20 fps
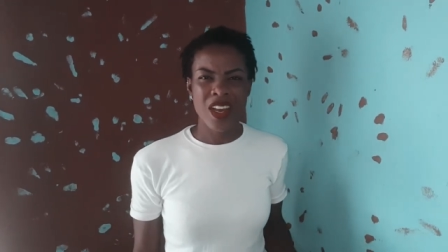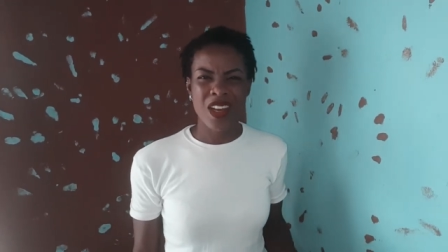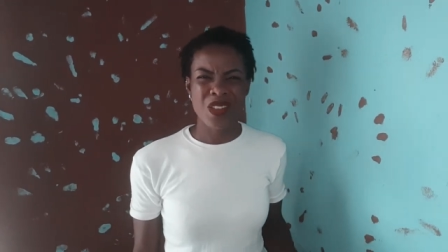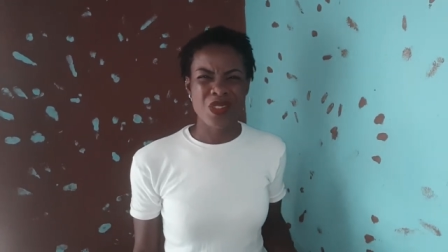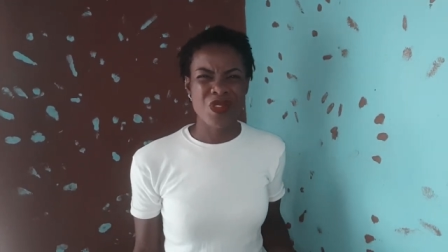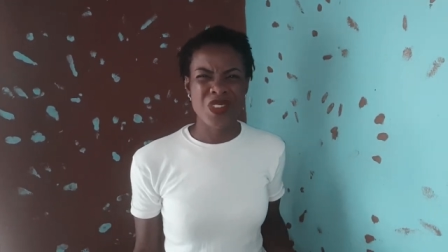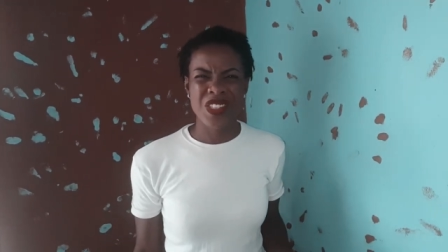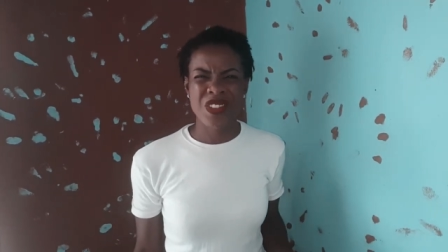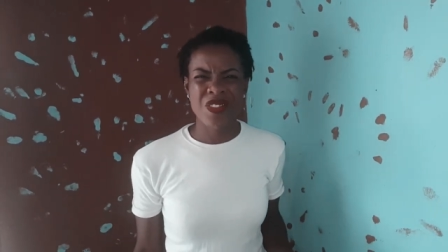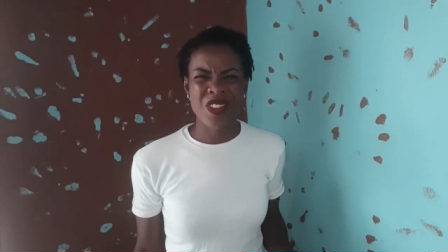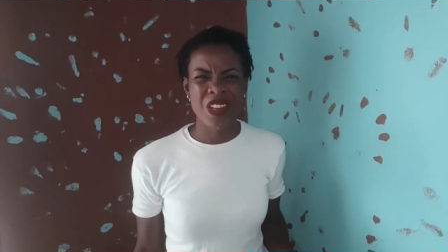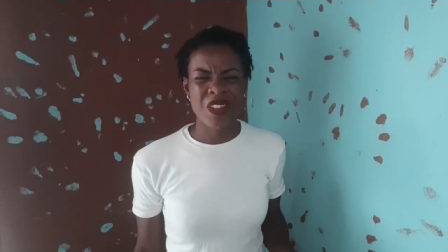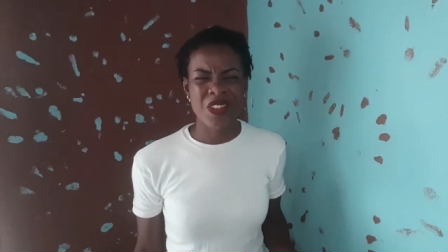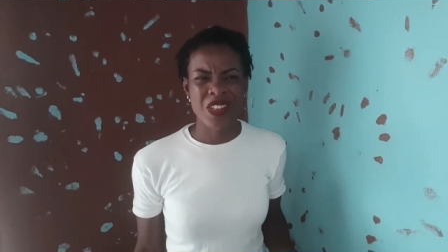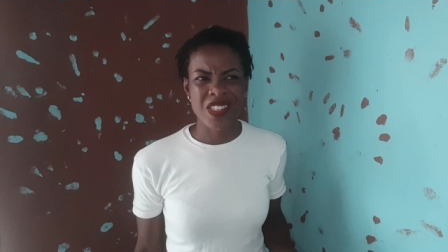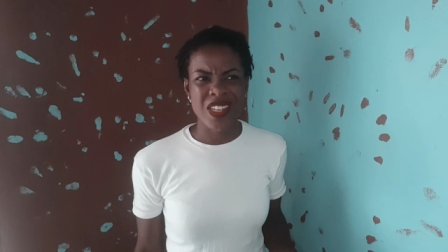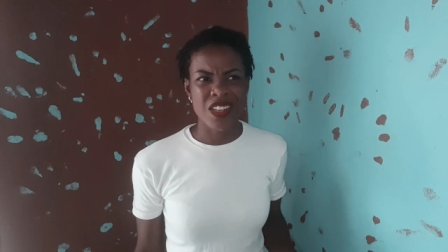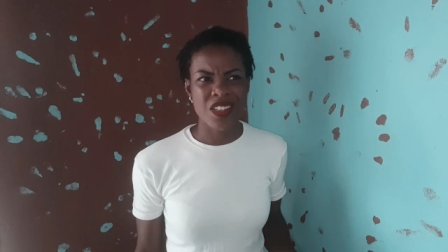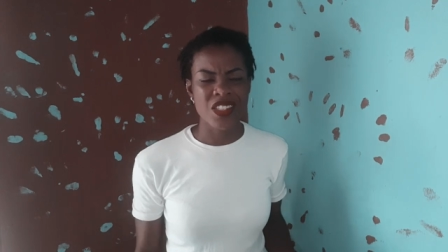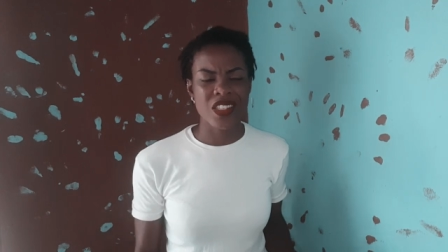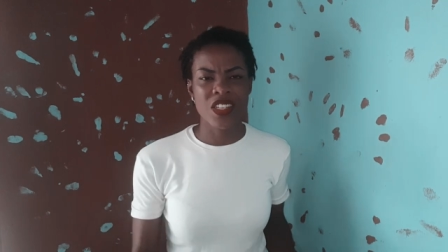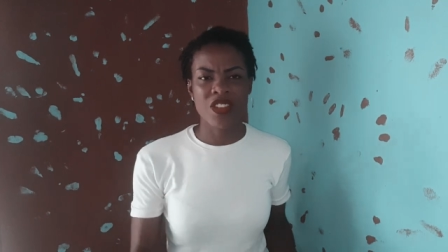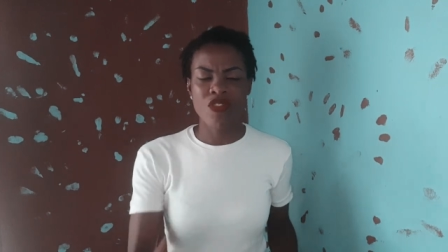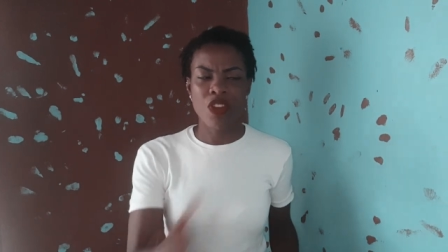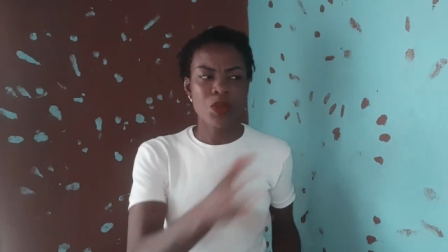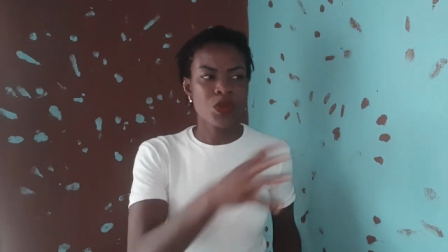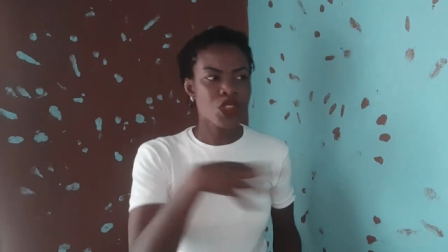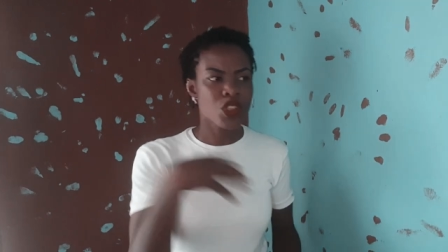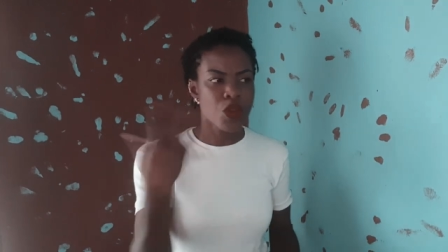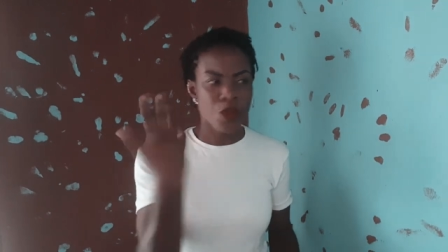I was wondering where it was actually.
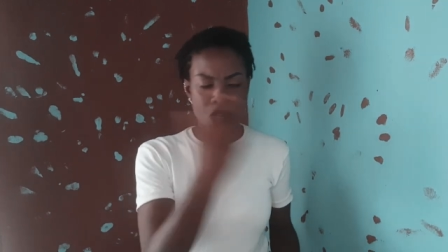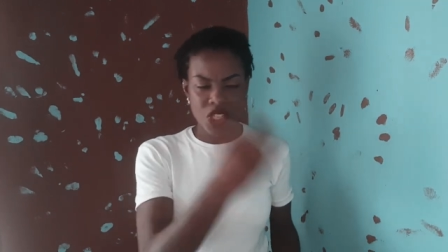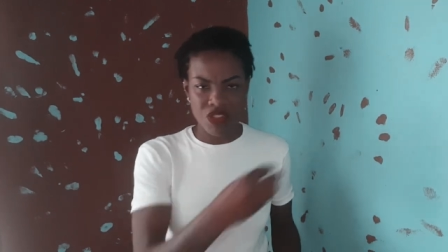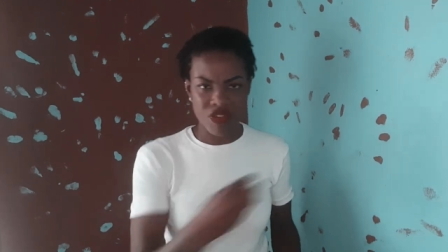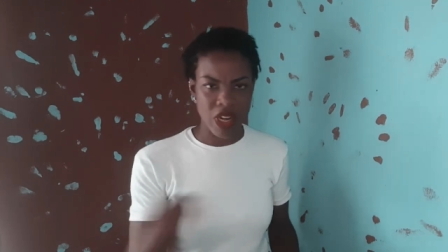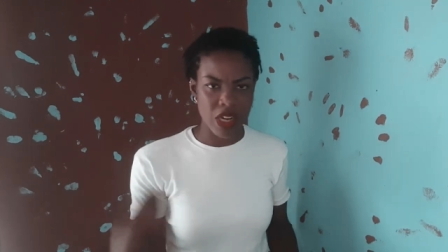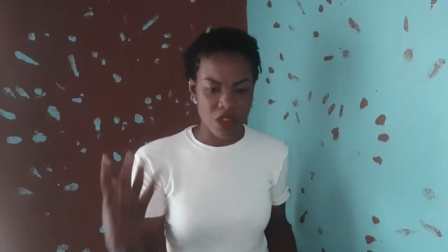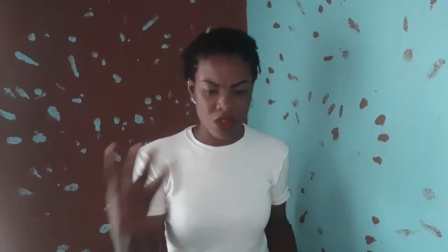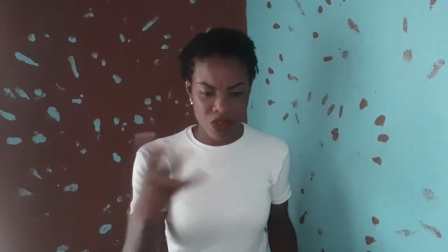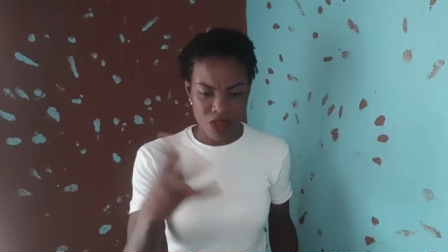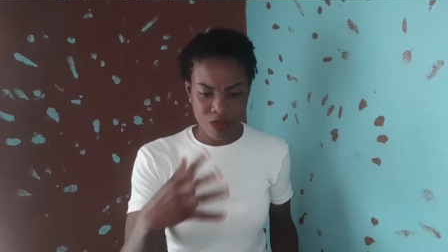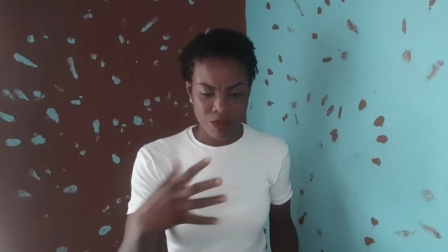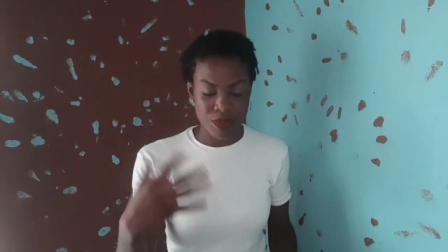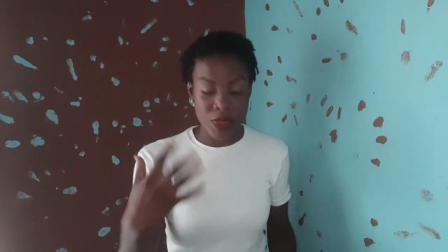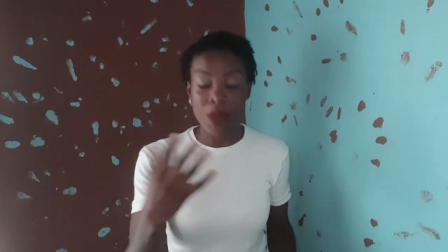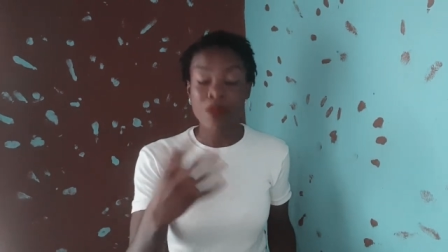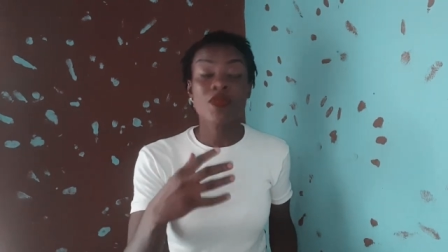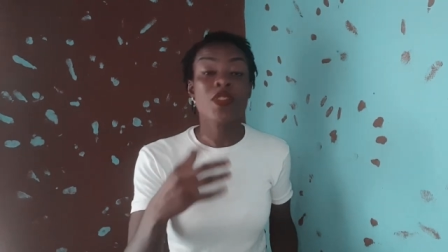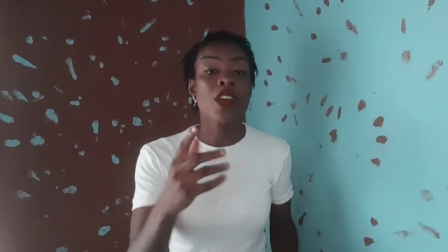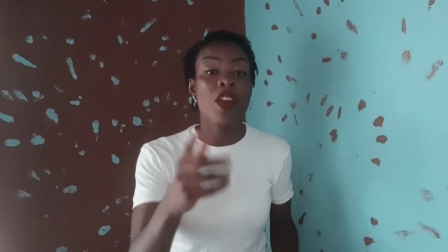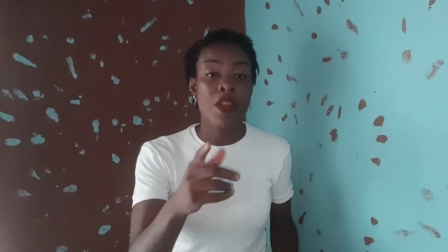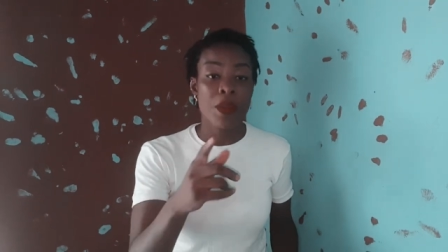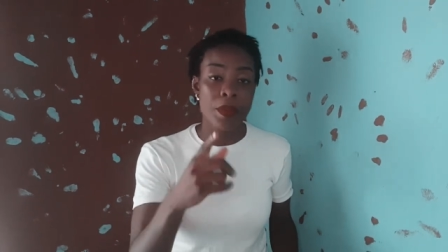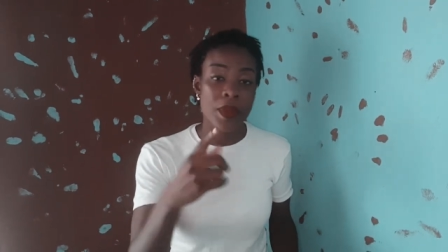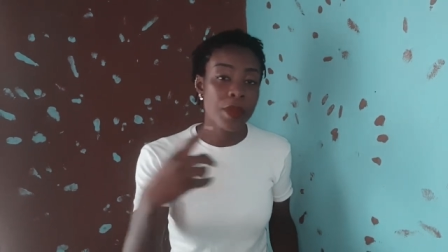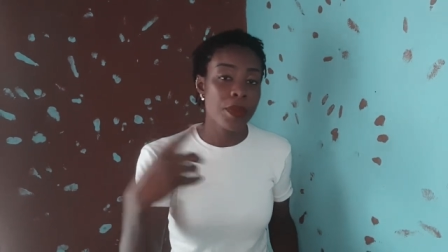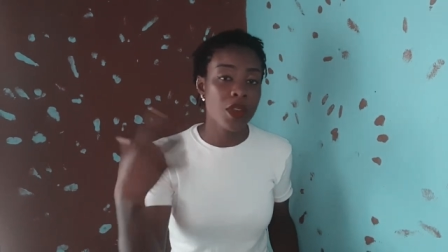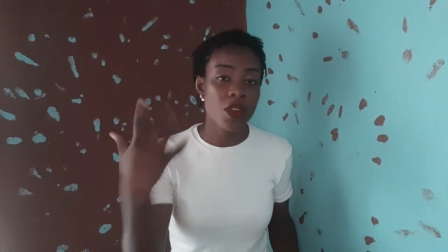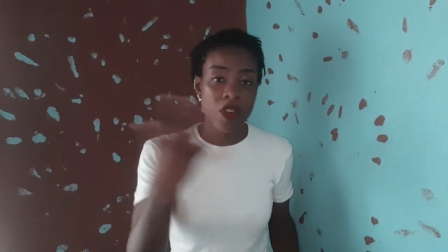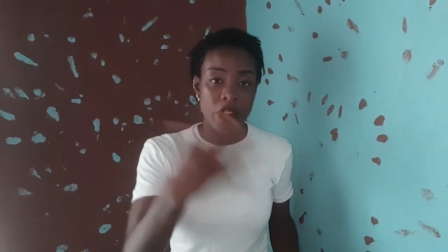Rubbed so much groundnut, sorry,
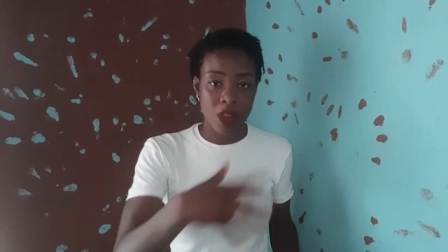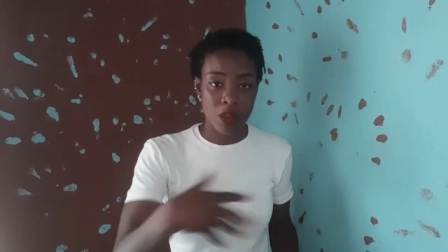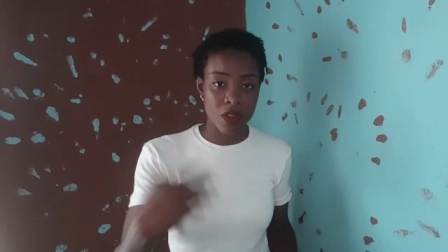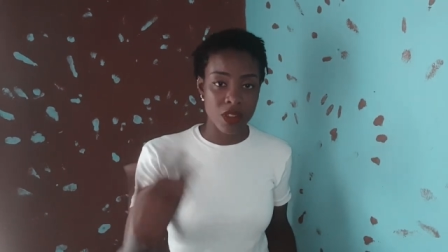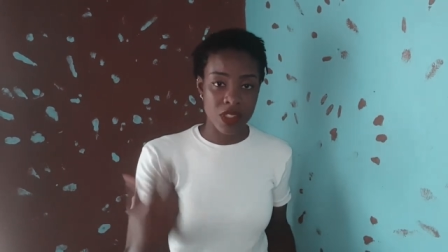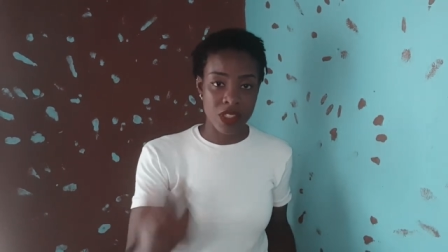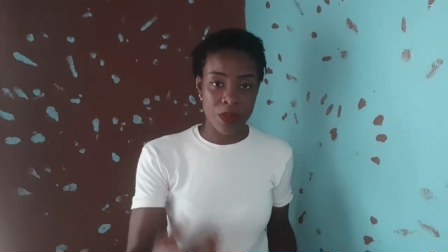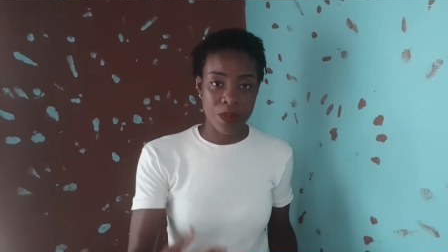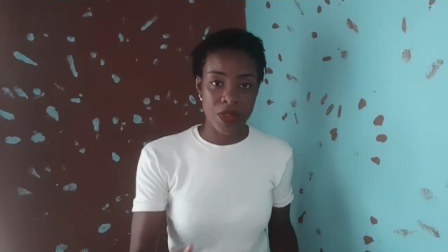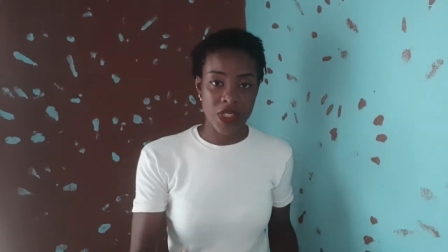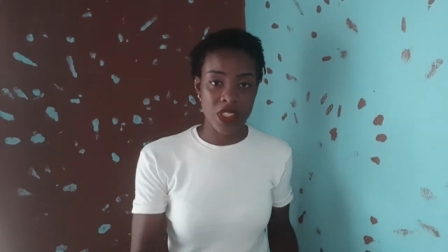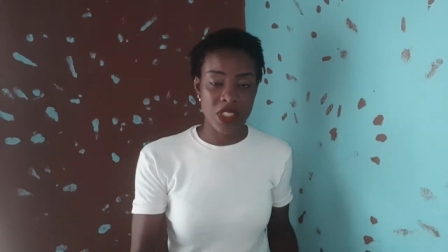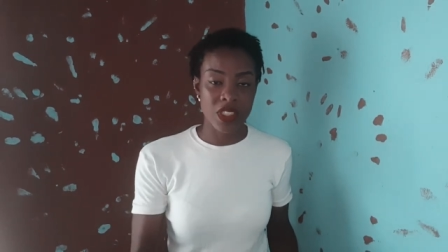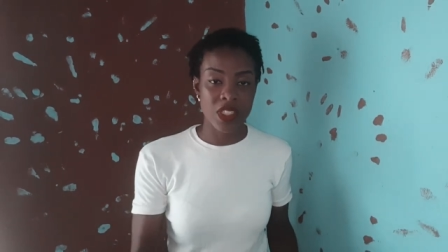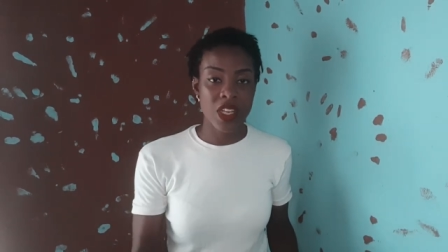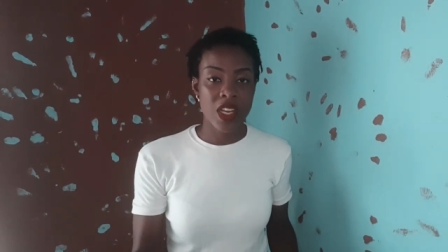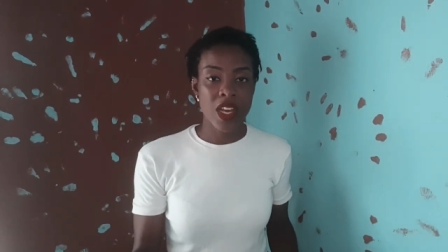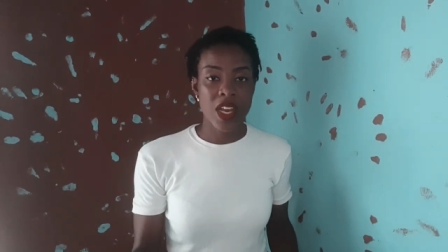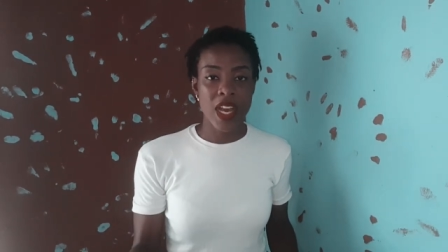baby oil on the body,